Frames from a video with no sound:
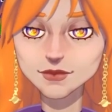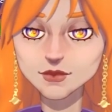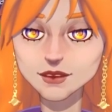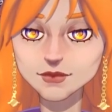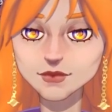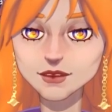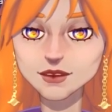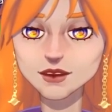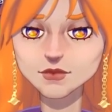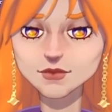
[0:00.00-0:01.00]
Good
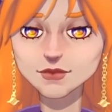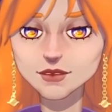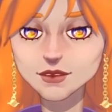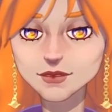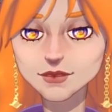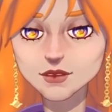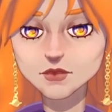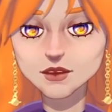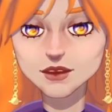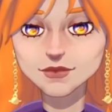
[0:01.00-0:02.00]
evening,
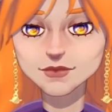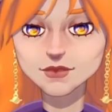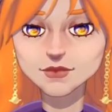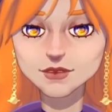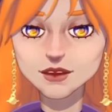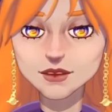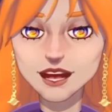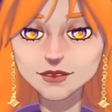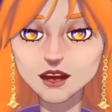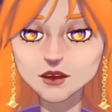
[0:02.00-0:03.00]
Isidro.
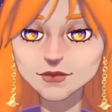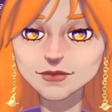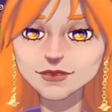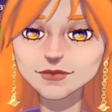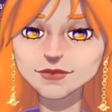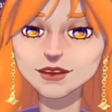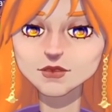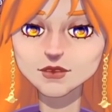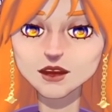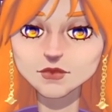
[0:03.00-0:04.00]
I know it's getting
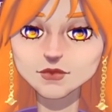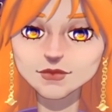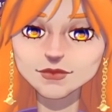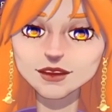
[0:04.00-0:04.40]
late, but I won't stay